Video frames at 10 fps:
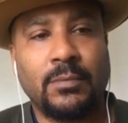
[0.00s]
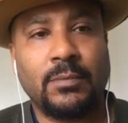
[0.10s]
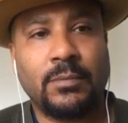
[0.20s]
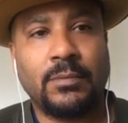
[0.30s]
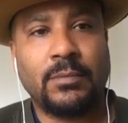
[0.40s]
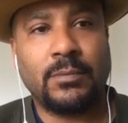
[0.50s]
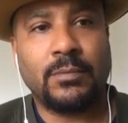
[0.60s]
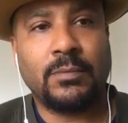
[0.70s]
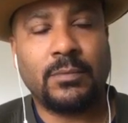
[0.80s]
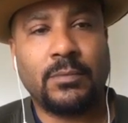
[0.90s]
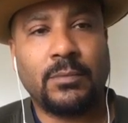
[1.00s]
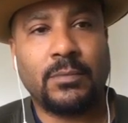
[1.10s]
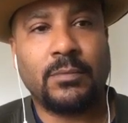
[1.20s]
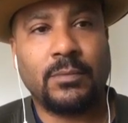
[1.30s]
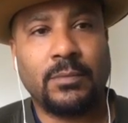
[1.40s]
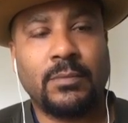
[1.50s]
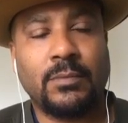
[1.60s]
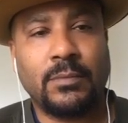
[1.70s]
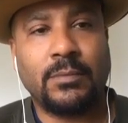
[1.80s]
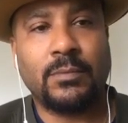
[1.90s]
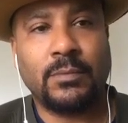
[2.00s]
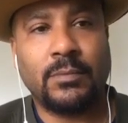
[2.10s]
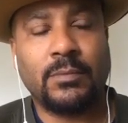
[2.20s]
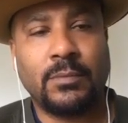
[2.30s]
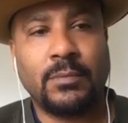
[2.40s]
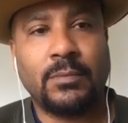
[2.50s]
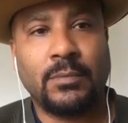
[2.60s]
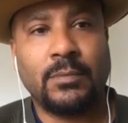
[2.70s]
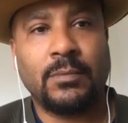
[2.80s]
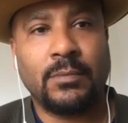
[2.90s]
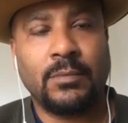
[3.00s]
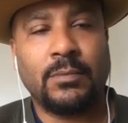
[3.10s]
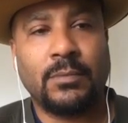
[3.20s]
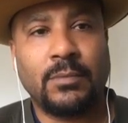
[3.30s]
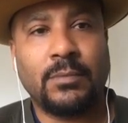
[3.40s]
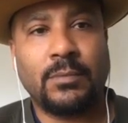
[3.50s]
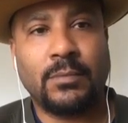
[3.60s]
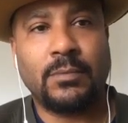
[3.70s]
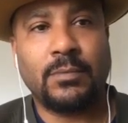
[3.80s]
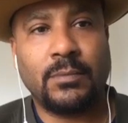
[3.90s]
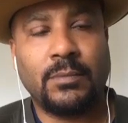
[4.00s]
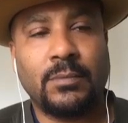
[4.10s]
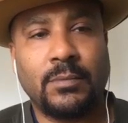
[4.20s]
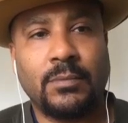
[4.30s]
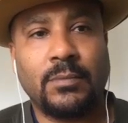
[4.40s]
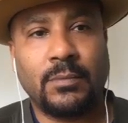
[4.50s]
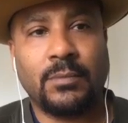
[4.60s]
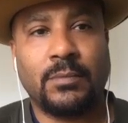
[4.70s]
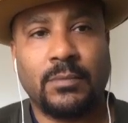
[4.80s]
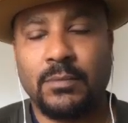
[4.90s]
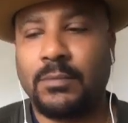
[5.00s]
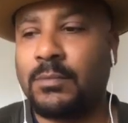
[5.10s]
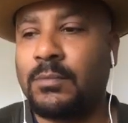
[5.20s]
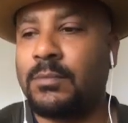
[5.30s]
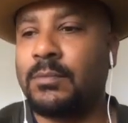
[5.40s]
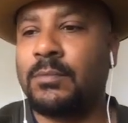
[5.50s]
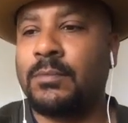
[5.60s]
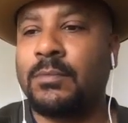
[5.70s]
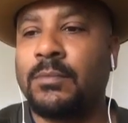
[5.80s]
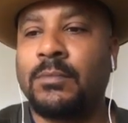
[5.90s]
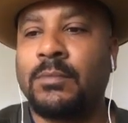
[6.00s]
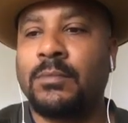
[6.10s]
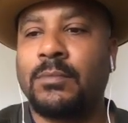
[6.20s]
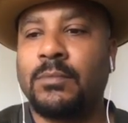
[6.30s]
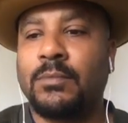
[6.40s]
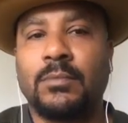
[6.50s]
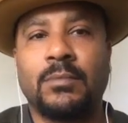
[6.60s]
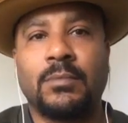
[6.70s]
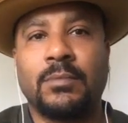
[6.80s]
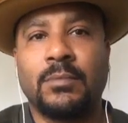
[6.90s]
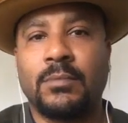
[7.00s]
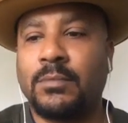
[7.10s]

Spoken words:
The person shown says nothing.